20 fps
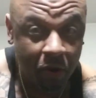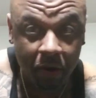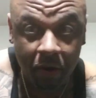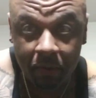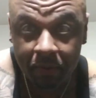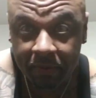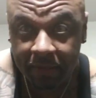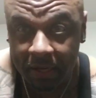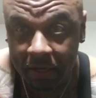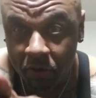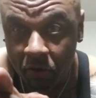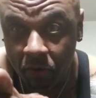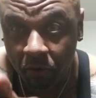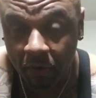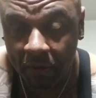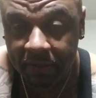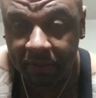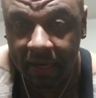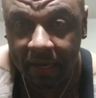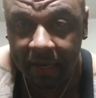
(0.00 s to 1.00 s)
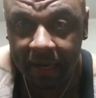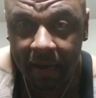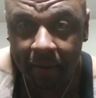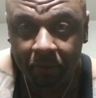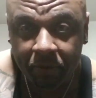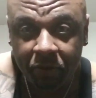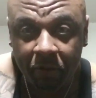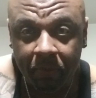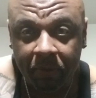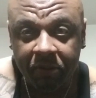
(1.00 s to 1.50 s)
arms at new roids dot com.
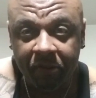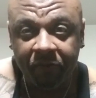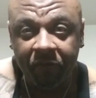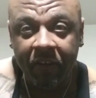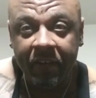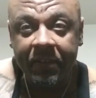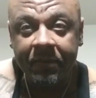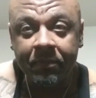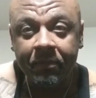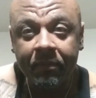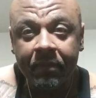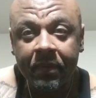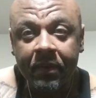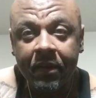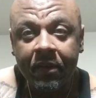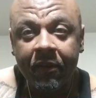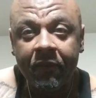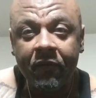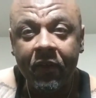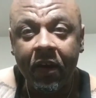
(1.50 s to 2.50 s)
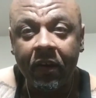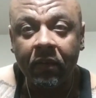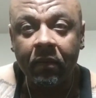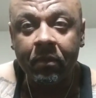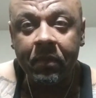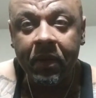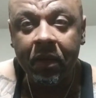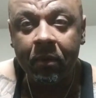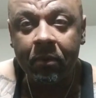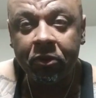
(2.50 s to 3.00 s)
Mature Muscle Fit.
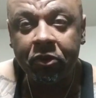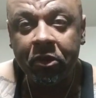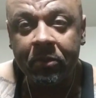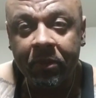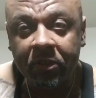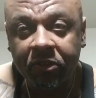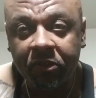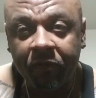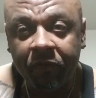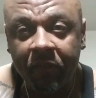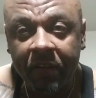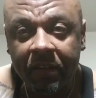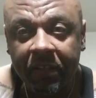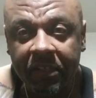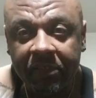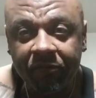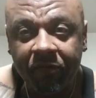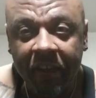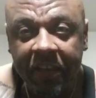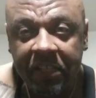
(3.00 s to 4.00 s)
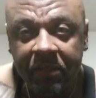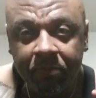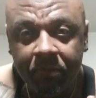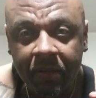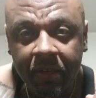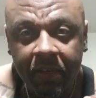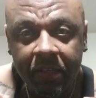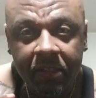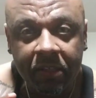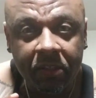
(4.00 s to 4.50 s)
Follow me on Mature Muscle Fitness
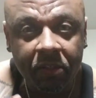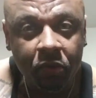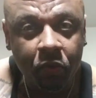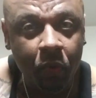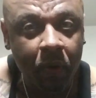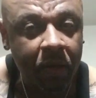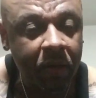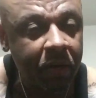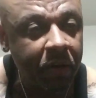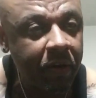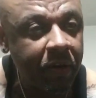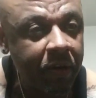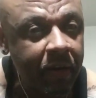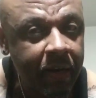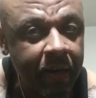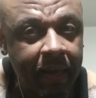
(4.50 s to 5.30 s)
Facebook, Twitter,